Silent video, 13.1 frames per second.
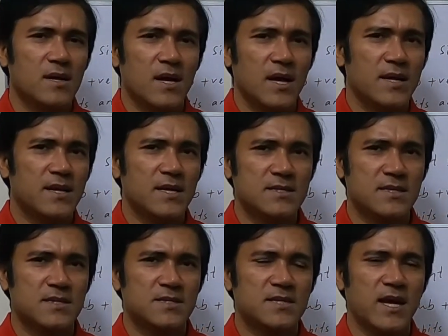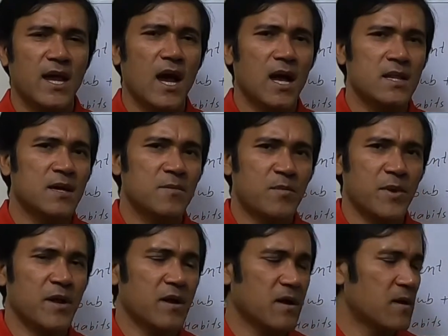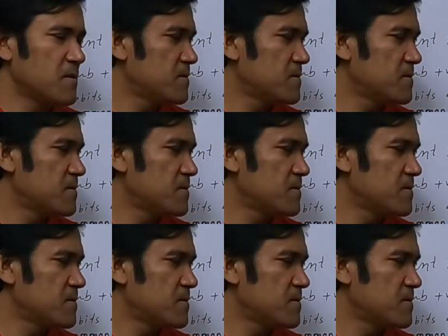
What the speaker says: He doesn't say other prayer.